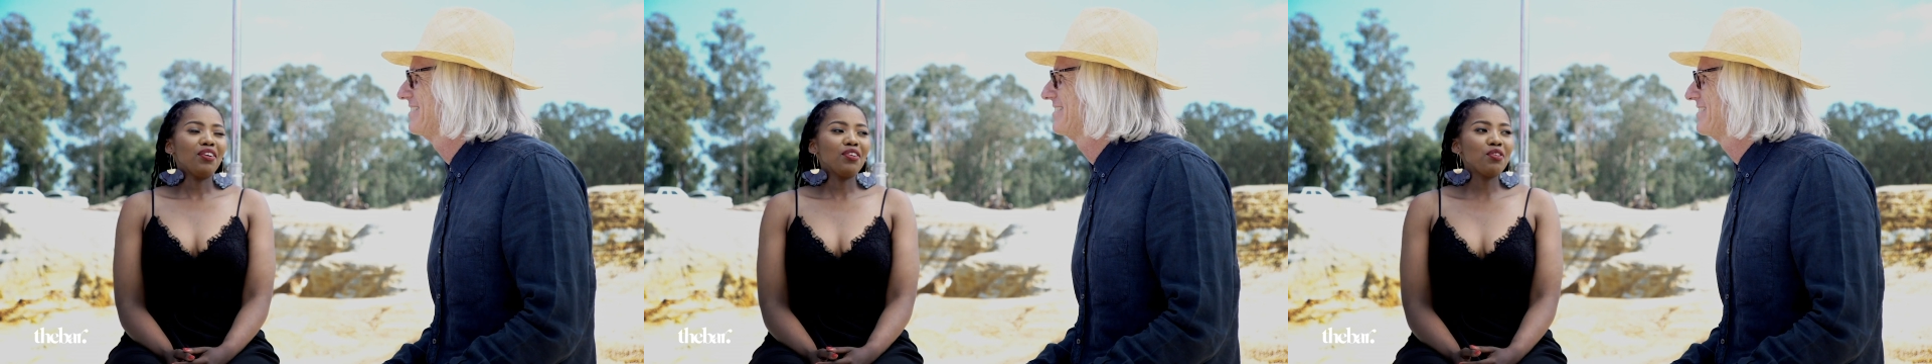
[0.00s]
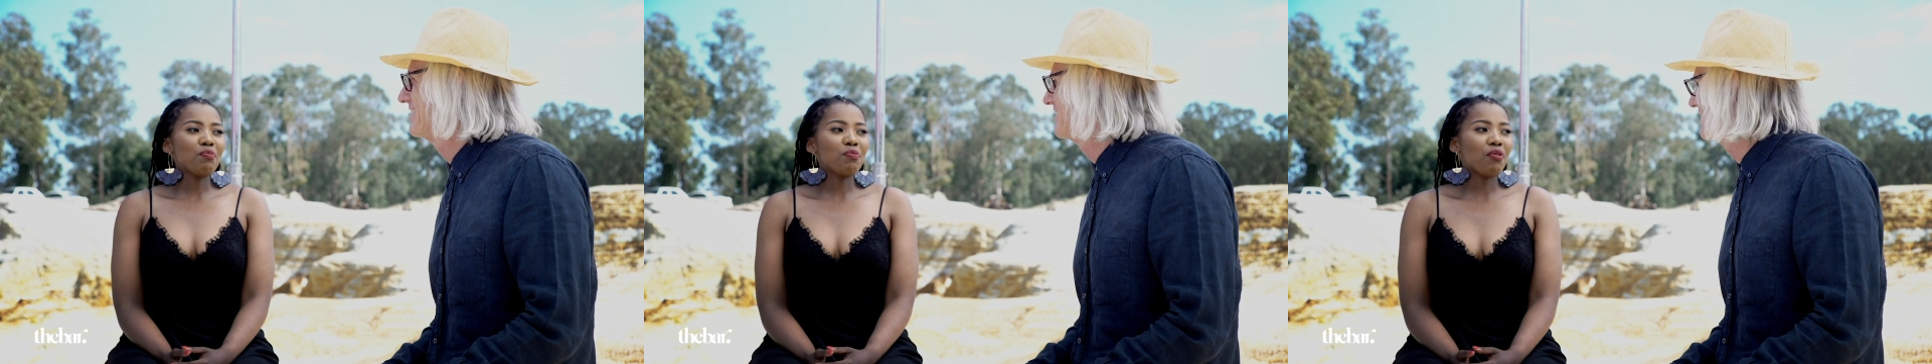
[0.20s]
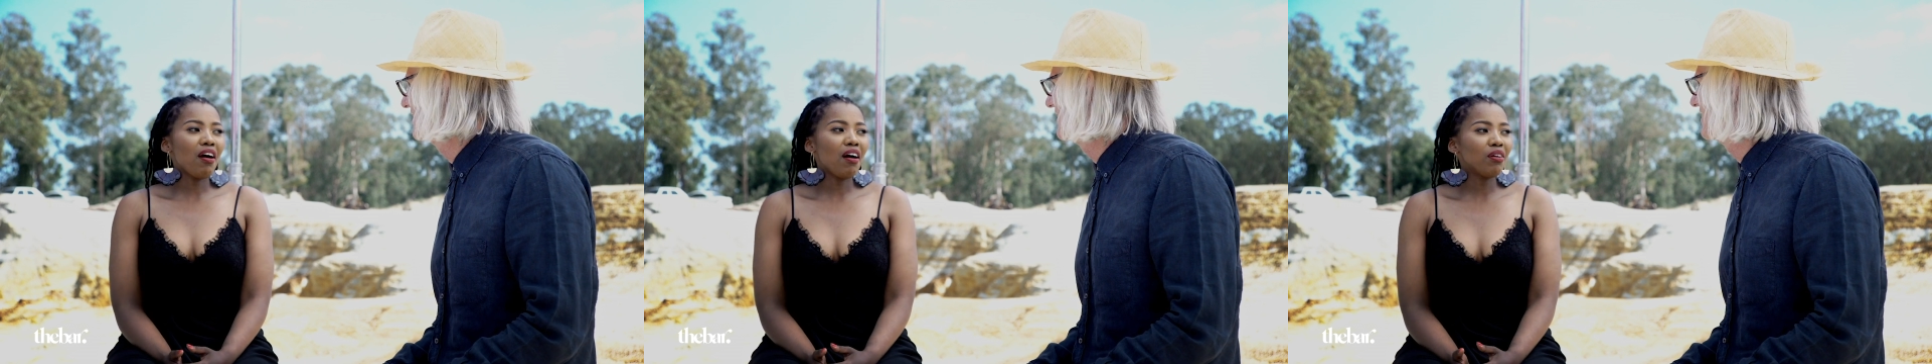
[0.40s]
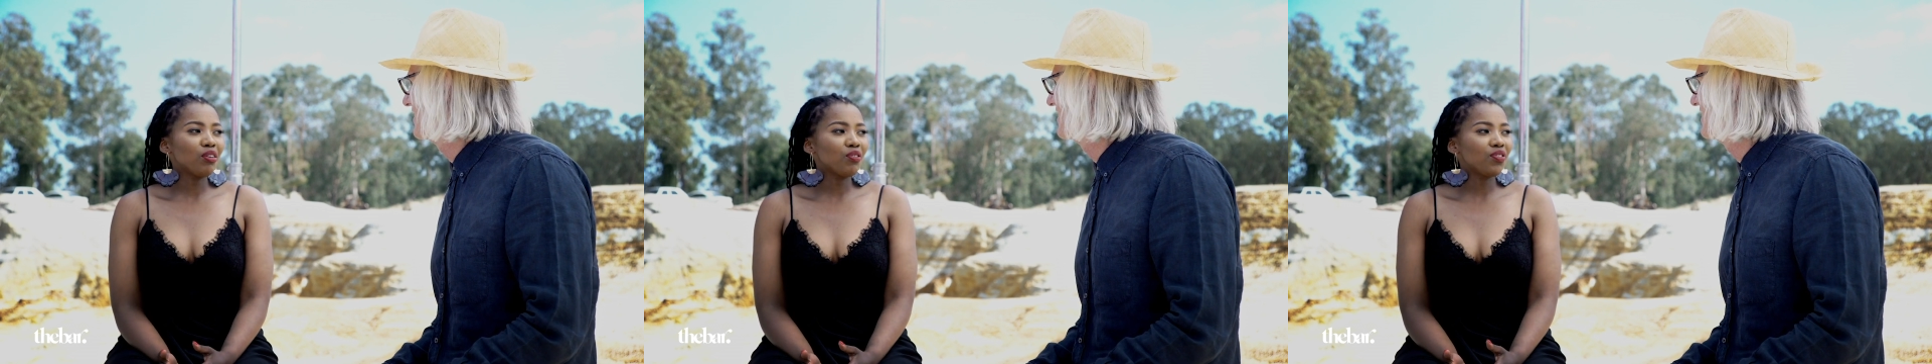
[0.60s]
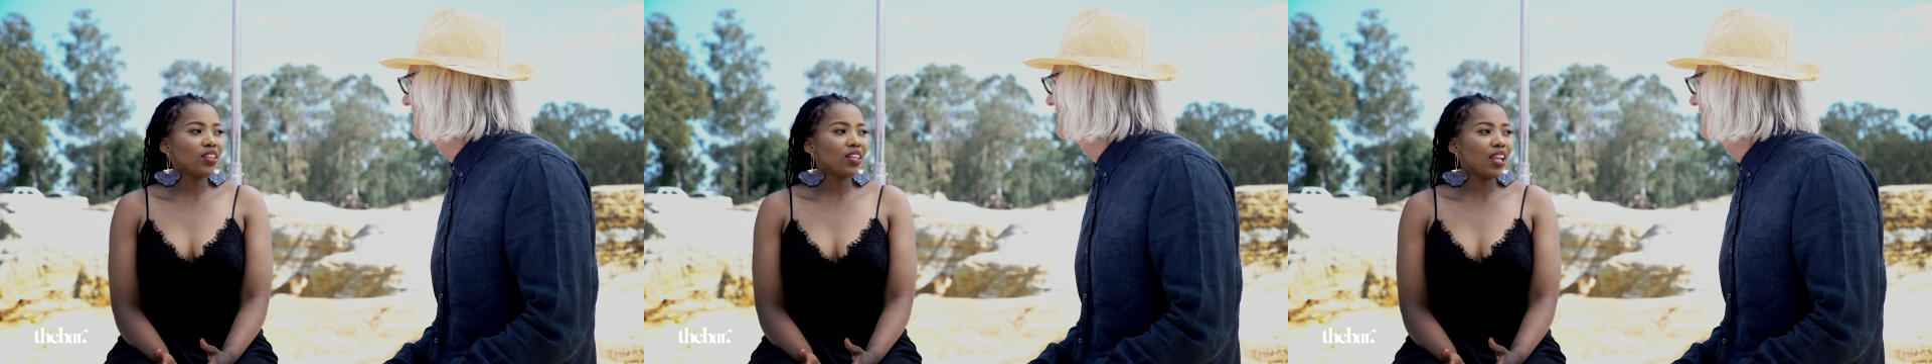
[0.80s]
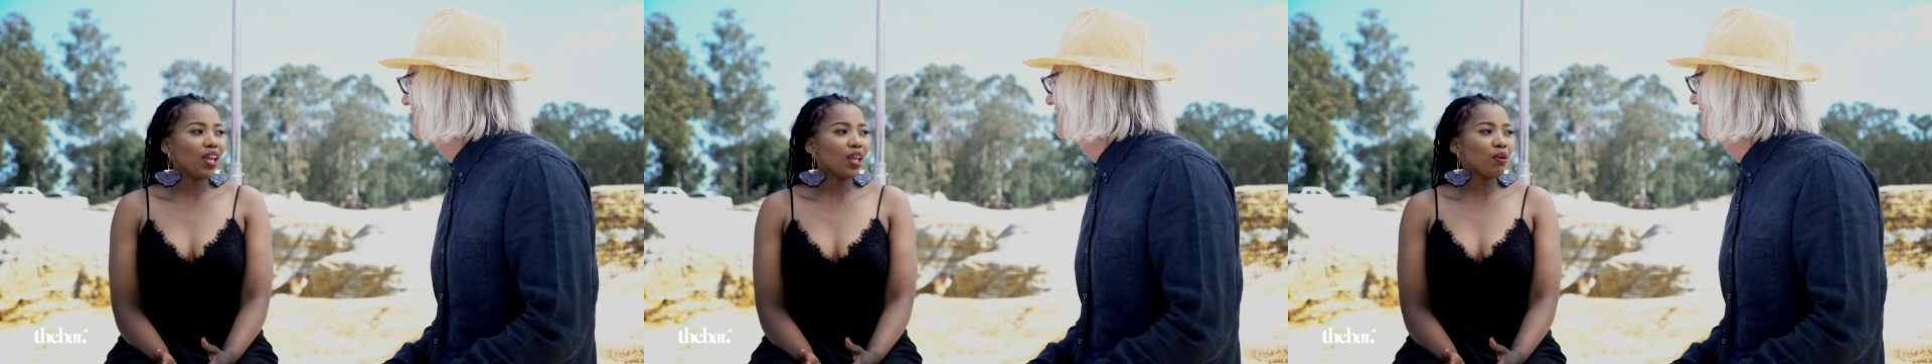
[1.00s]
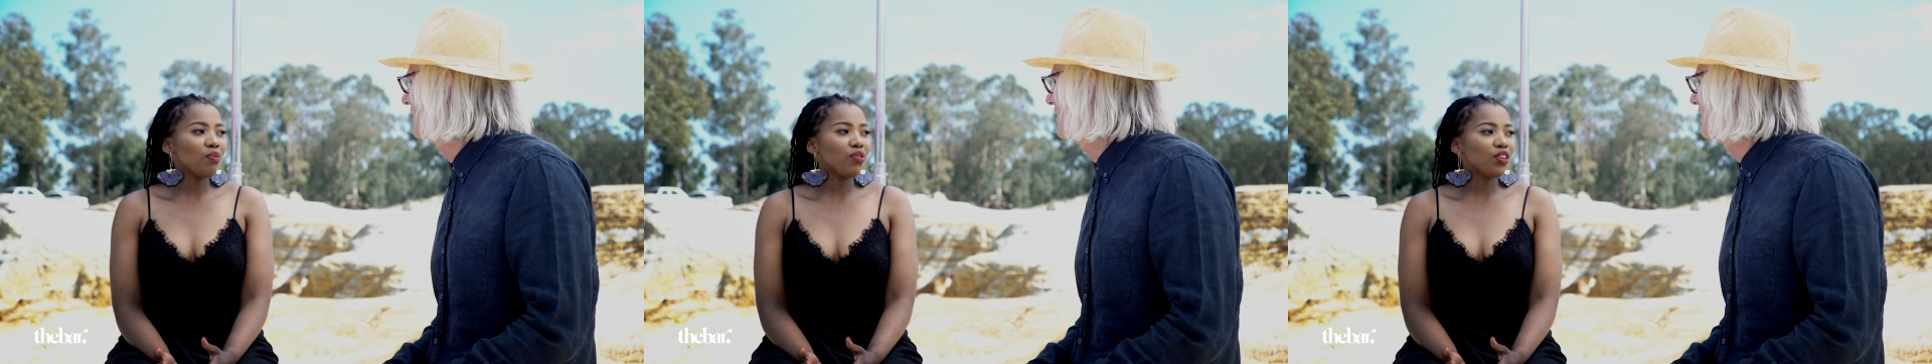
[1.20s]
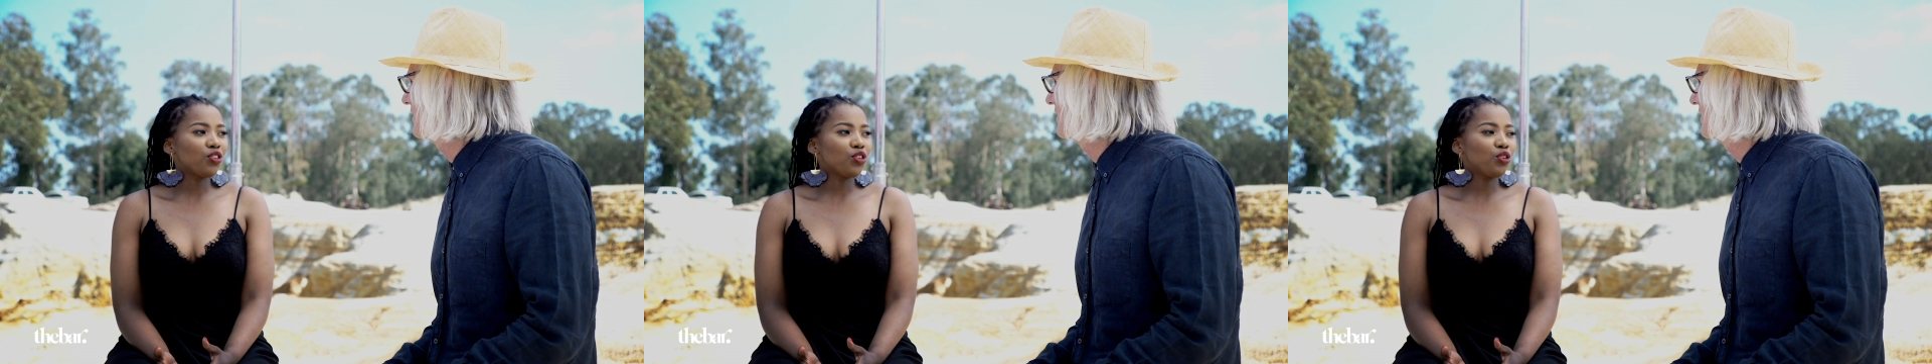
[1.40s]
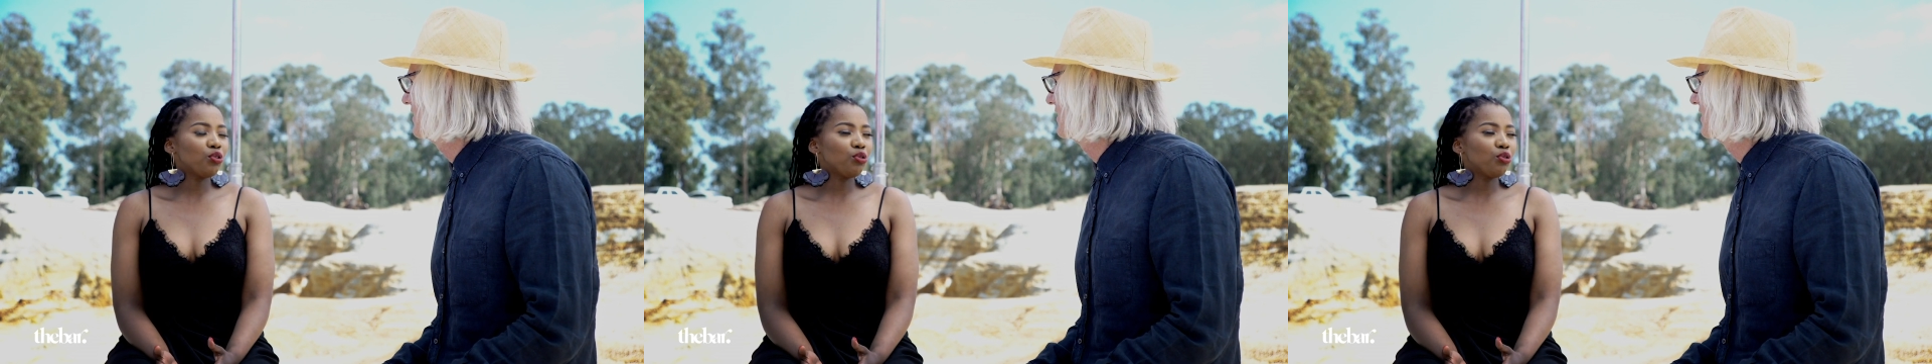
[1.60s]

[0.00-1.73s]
Are you proud of the name that